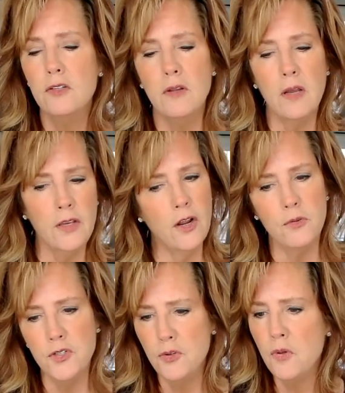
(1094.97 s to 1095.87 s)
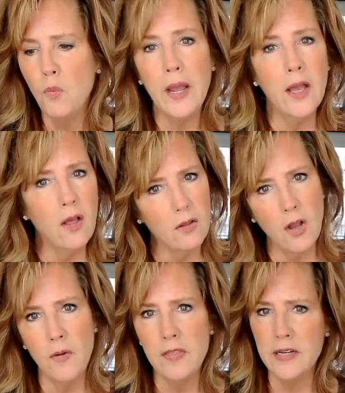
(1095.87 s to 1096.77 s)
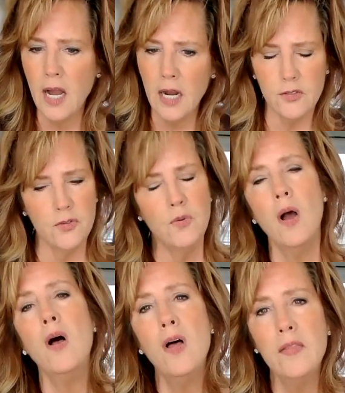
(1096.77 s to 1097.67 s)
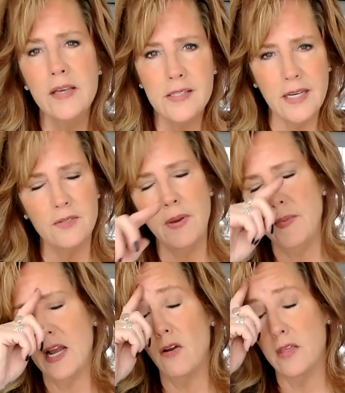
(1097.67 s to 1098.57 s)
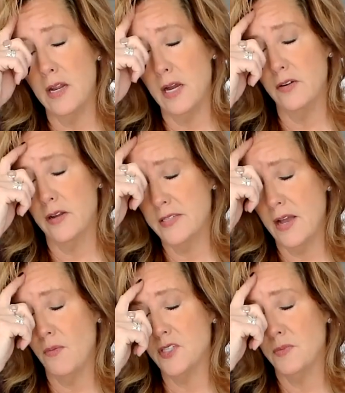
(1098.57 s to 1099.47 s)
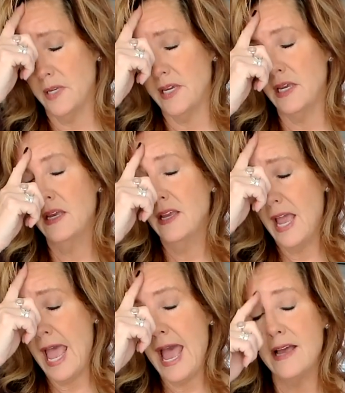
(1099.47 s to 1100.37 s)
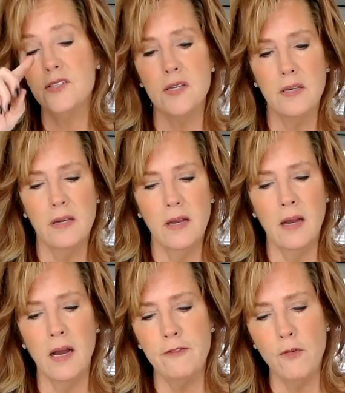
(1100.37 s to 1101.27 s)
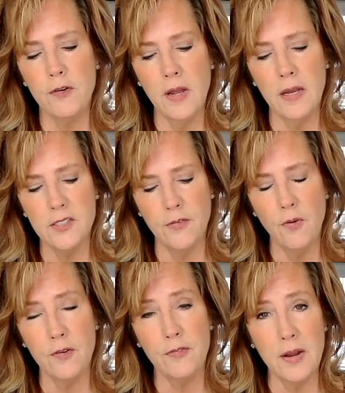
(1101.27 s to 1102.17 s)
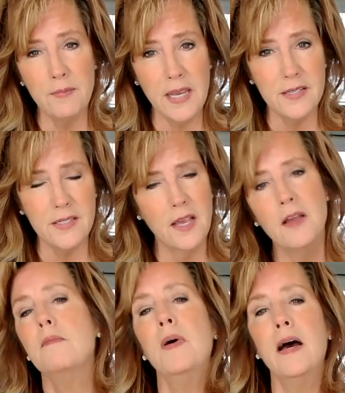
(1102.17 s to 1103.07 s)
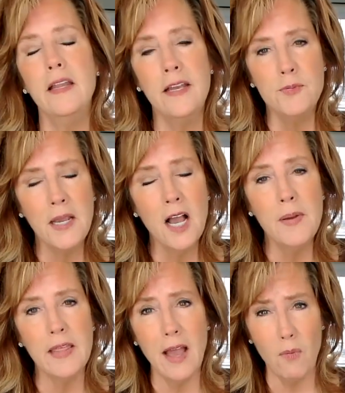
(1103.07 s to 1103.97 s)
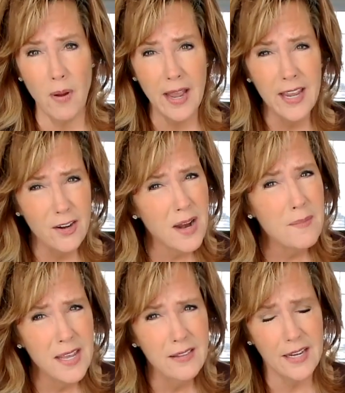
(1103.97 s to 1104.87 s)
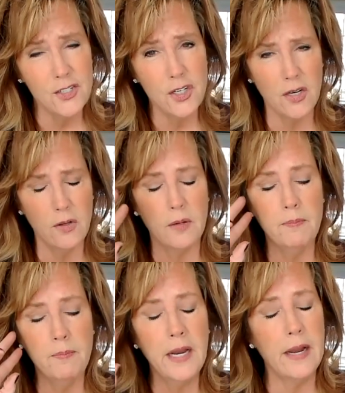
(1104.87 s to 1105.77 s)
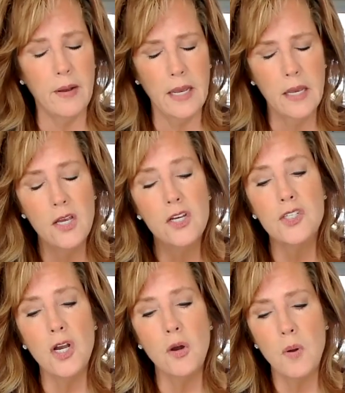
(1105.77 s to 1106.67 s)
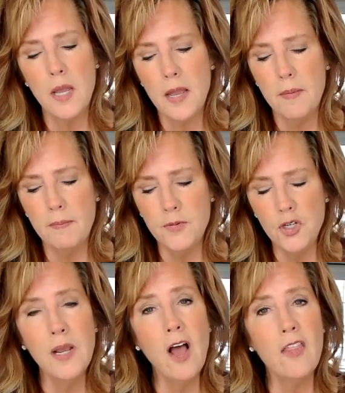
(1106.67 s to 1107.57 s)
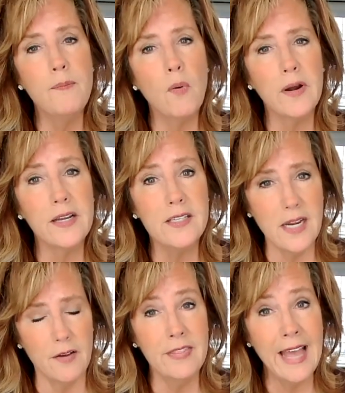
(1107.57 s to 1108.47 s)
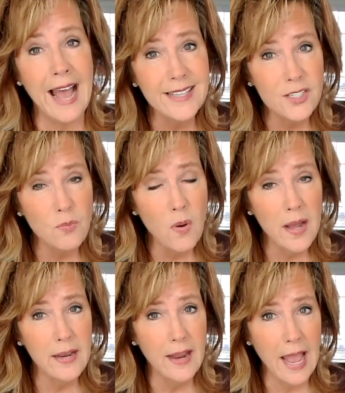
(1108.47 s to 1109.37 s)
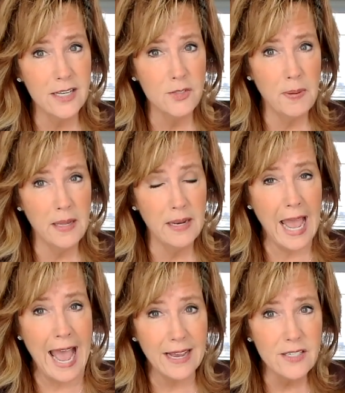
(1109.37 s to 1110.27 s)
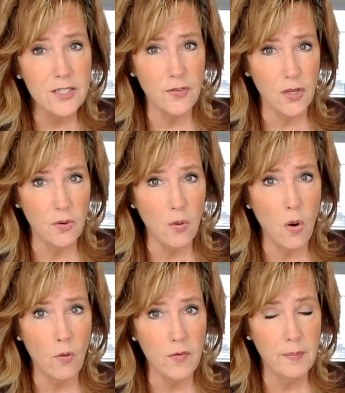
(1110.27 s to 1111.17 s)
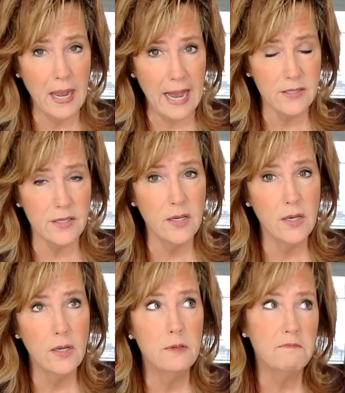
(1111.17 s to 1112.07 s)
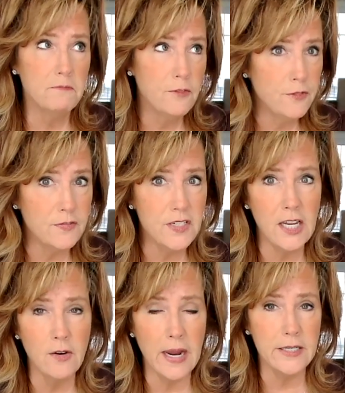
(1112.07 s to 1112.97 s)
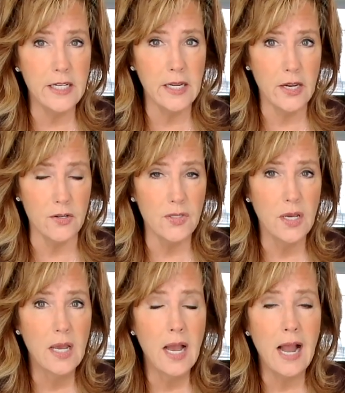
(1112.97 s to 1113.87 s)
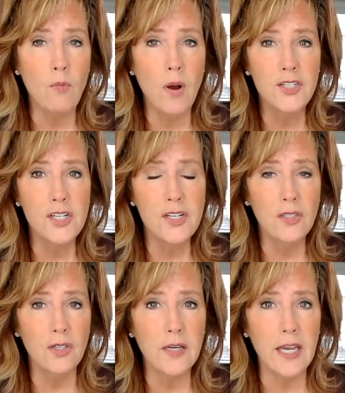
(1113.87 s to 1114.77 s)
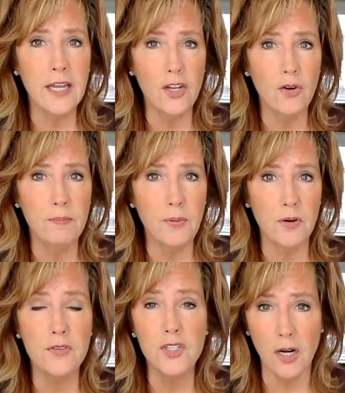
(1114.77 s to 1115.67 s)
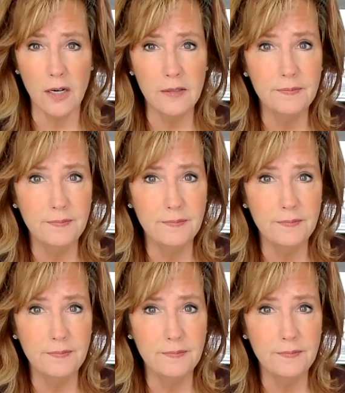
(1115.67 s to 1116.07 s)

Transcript: uh, you know, do the will, go to the doctor, do all these things. Maybe not go to the doctor because that wasn't really as uh, for as a forefront piece but it's becoming that way. You know what I mean? Like as you get older. But anyway, so doing all the boring stuff. That's what has been asked of you over the past 15 or 18 years. I want you to look in your birth chart